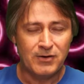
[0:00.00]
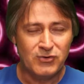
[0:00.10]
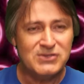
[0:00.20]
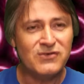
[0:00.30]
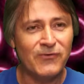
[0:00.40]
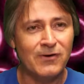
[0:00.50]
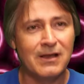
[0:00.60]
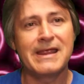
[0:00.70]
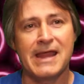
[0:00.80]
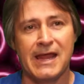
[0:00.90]
Christopher
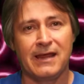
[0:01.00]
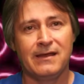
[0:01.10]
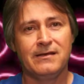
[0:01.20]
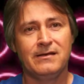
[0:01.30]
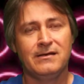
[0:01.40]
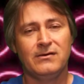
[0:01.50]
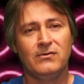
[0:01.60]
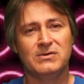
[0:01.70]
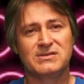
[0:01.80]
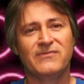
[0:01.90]
Lee
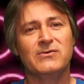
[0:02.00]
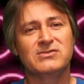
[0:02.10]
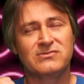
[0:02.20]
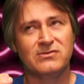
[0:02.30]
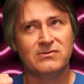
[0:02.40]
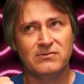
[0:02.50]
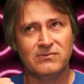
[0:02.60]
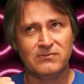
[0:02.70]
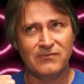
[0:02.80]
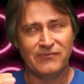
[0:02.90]
was the first
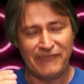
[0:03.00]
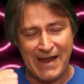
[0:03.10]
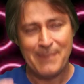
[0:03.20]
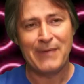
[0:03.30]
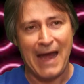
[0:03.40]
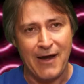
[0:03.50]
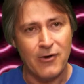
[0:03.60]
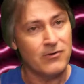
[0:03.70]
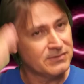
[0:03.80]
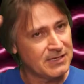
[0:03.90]

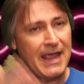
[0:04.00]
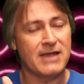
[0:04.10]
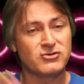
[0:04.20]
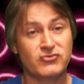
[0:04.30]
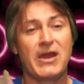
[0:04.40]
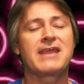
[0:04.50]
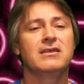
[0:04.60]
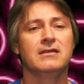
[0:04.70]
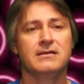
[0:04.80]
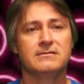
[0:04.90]
vampire /
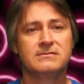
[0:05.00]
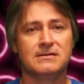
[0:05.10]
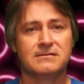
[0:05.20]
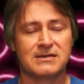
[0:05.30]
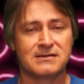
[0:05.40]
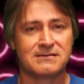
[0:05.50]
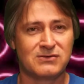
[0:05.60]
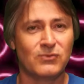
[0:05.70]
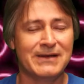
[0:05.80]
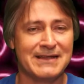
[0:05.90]
Dracula
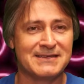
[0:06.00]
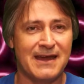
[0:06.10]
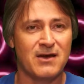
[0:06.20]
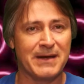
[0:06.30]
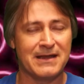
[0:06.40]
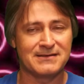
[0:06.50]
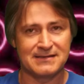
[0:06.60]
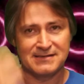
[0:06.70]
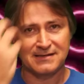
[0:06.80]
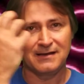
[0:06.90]
to really scare me. And it's
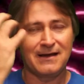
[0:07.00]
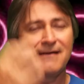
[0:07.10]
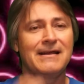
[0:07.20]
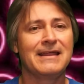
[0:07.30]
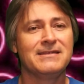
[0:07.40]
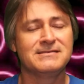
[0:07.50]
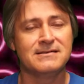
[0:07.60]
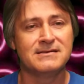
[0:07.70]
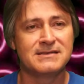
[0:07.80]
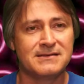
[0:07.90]
the scleral
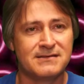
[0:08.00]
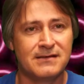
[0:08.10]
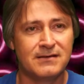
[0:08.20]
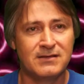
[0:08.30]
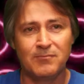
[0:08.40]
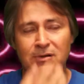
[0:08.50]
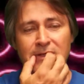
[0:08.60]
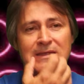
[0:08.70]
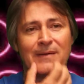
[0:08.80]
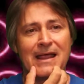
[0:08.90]
lenses, it's the
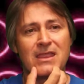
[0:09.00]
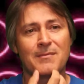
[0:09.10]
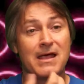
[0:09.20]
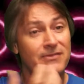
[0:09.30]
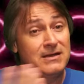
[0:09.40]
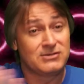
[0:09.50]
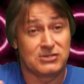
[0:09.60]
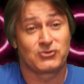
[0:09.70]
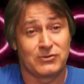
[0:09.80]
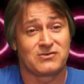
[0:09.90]
blood coming out of the mouth, and it's
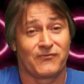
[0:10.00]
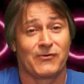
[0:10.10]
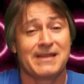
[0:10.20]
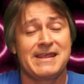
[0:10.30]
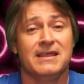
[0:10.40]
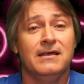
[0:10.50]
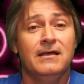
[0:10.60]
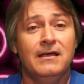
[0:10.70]
just Christopher Lee.